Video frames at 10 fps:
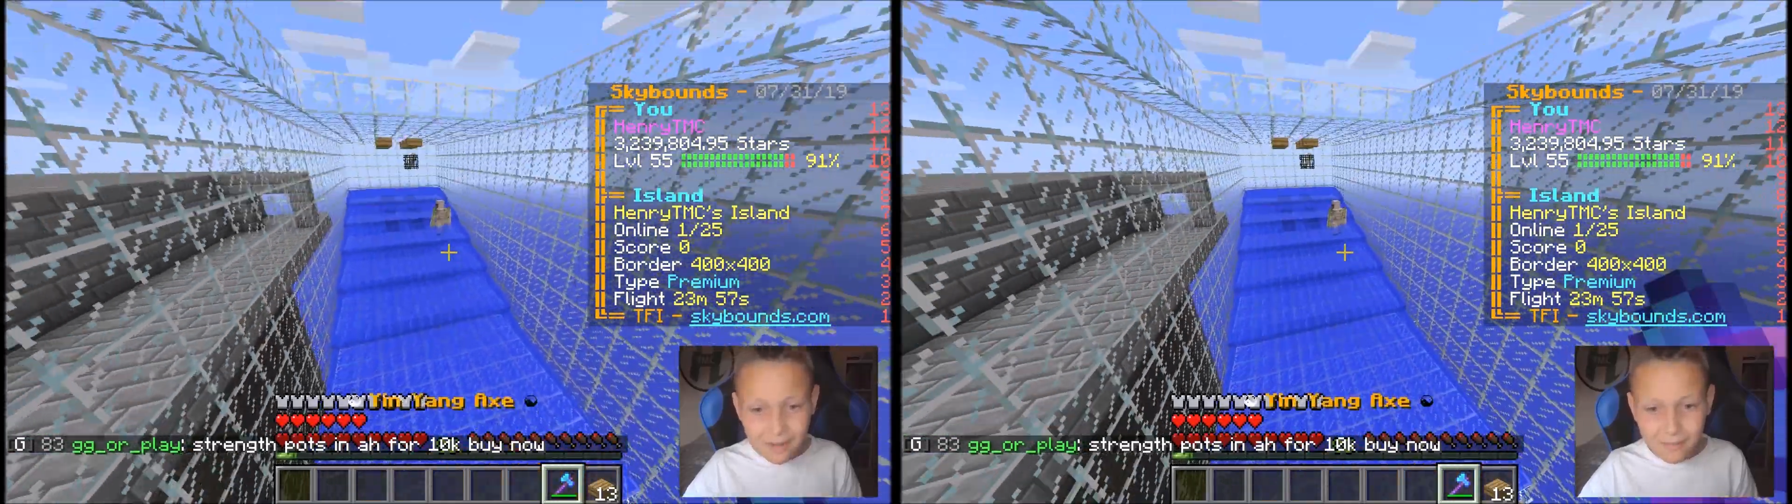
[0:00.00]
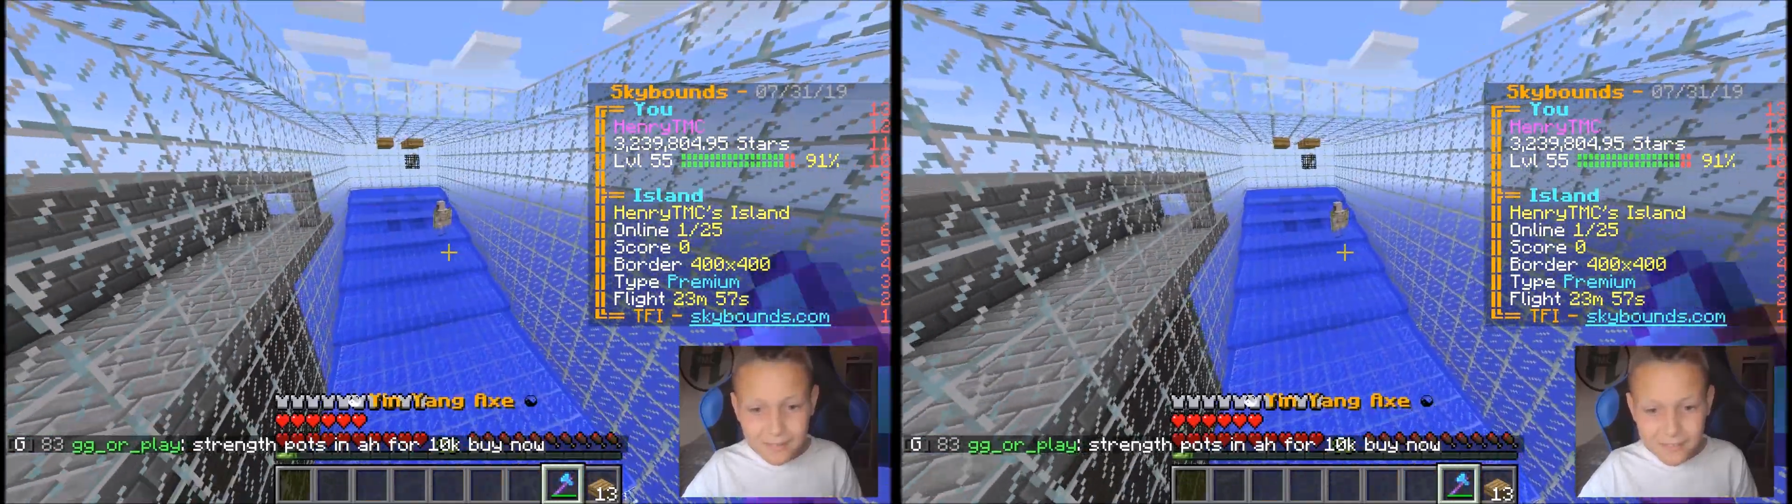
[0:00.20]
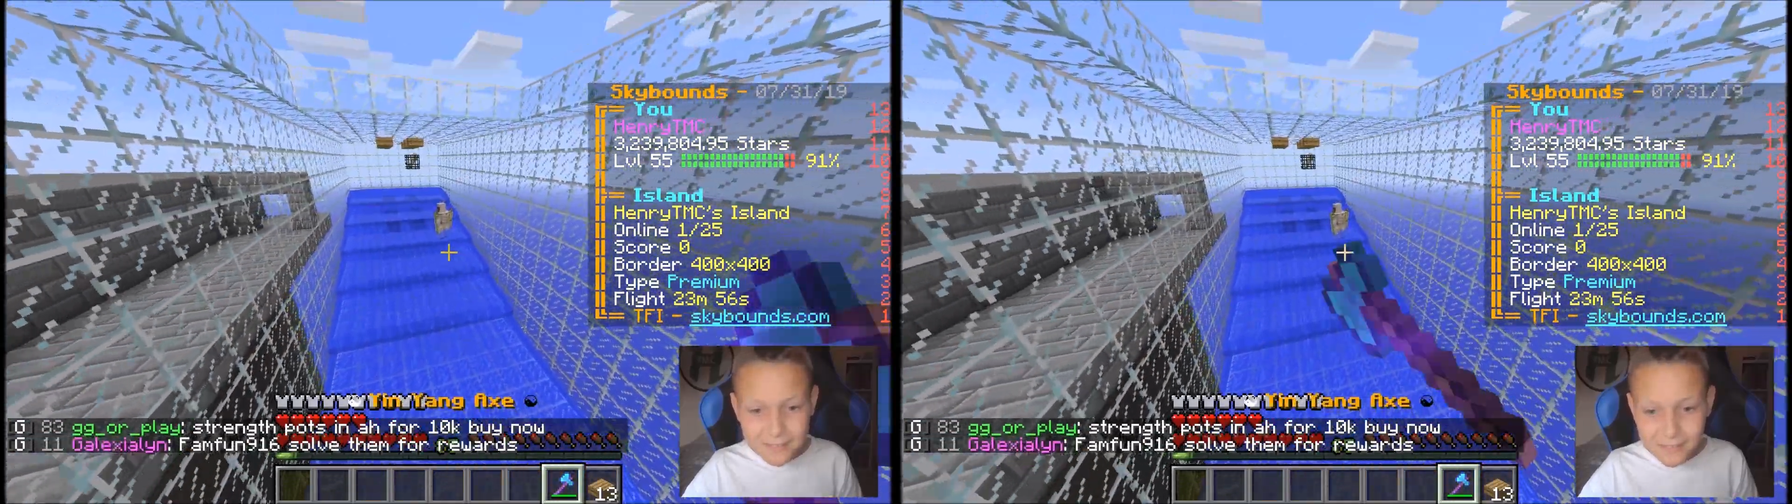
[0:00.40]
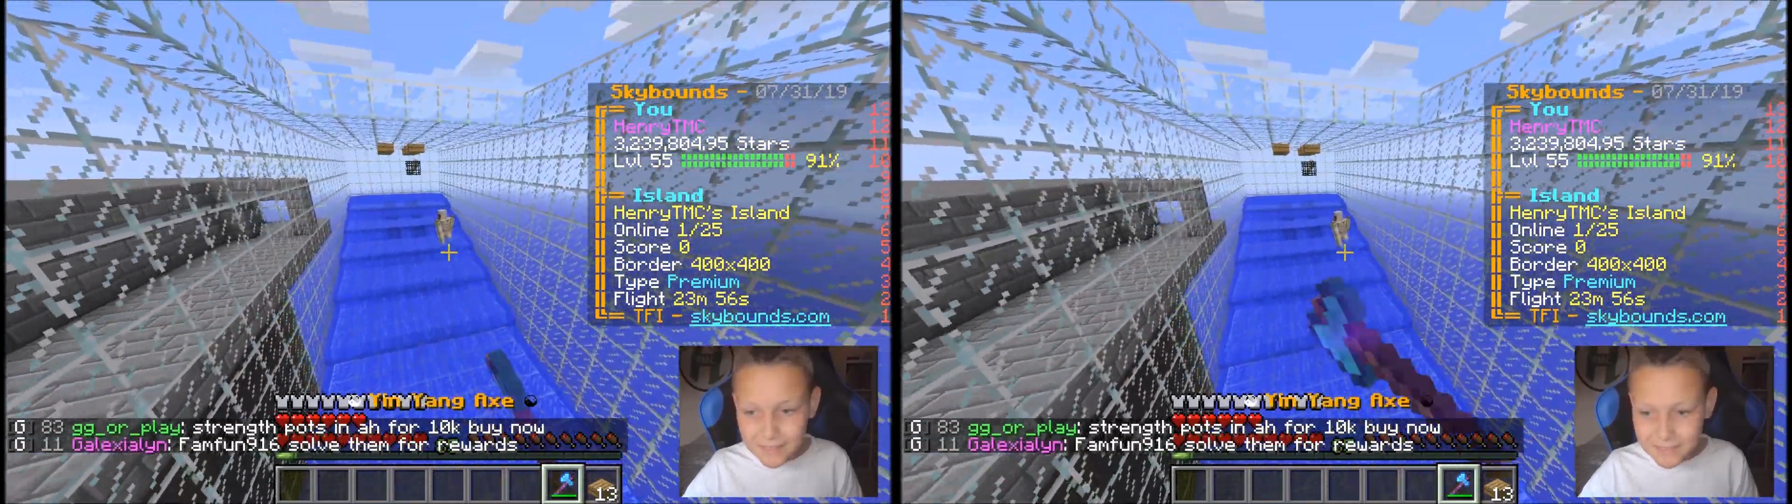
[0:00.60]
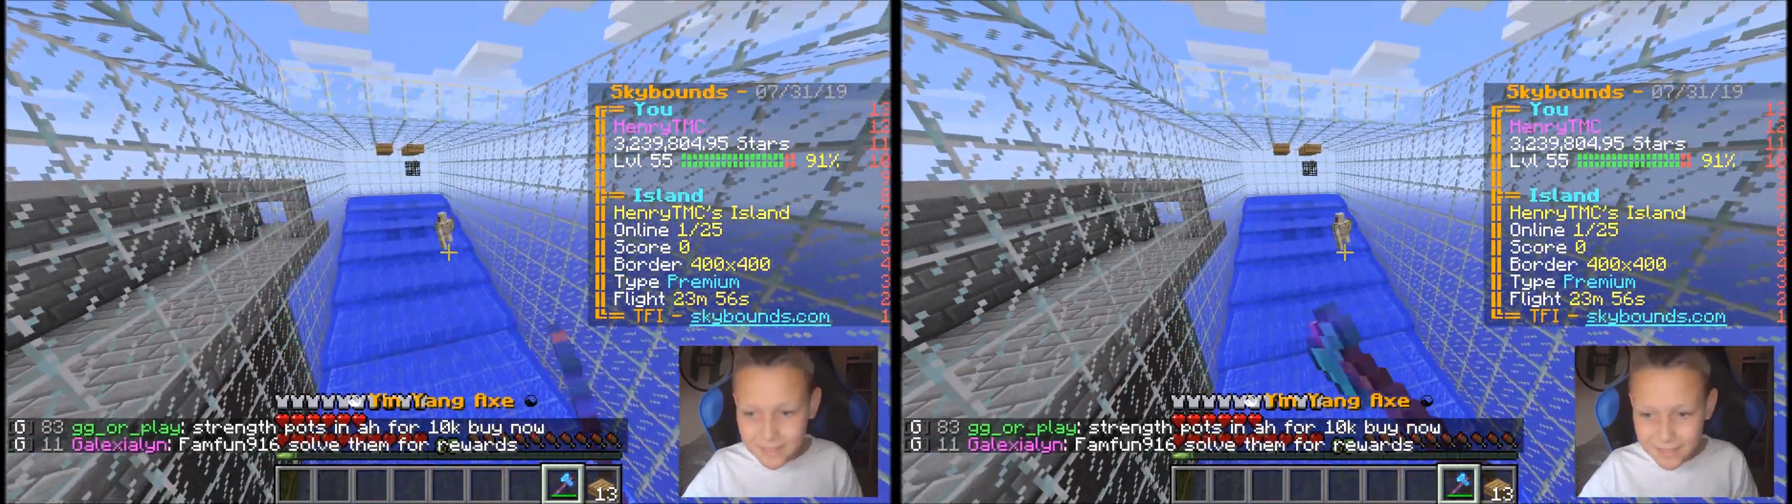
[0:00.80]
let's see let's
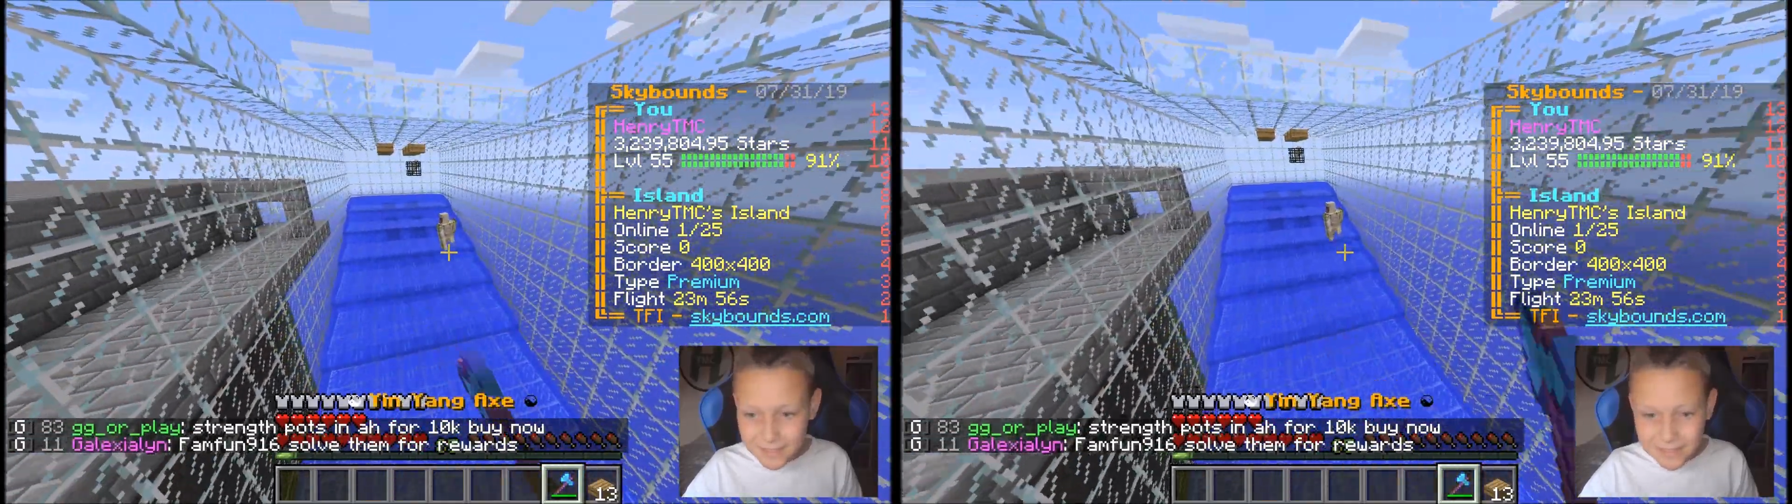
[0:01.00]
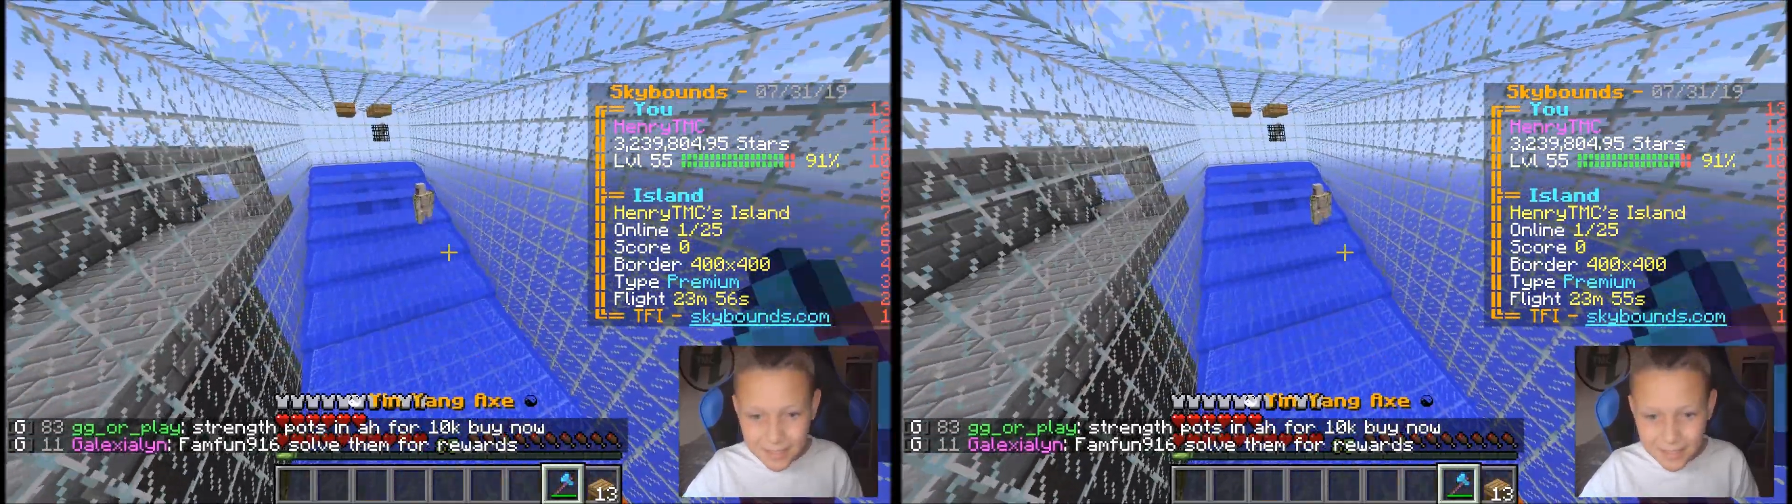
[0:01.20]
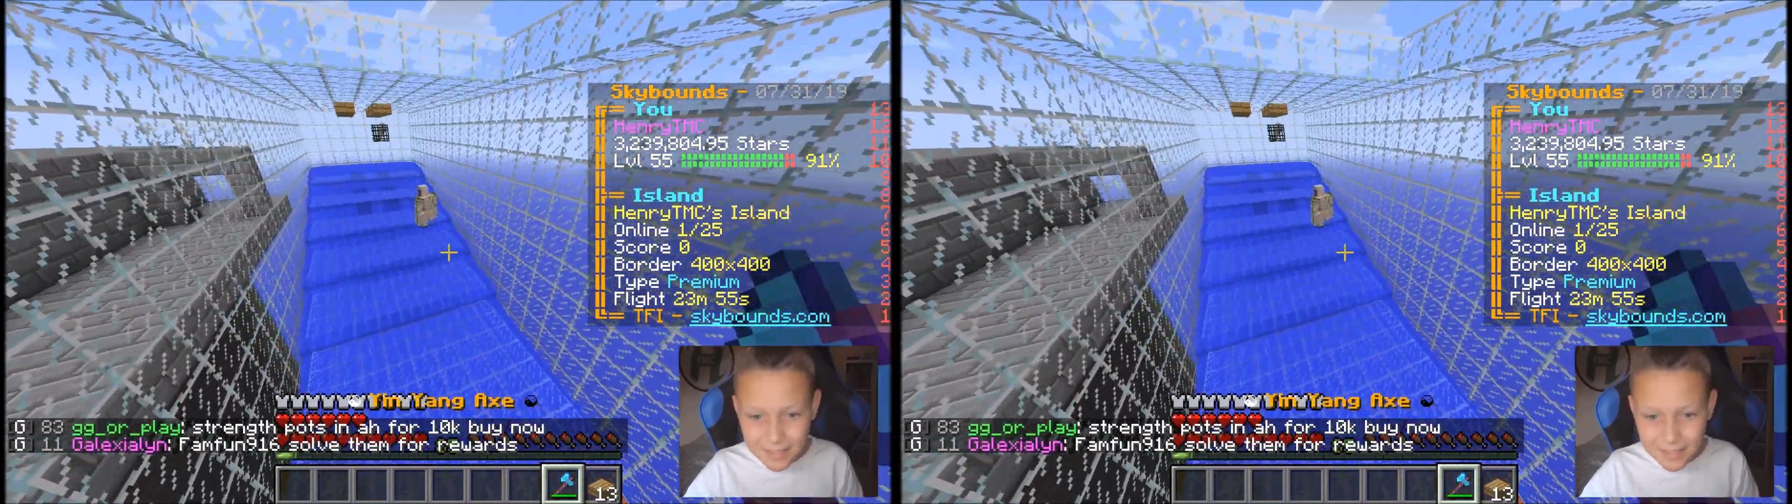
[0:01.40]
see let's see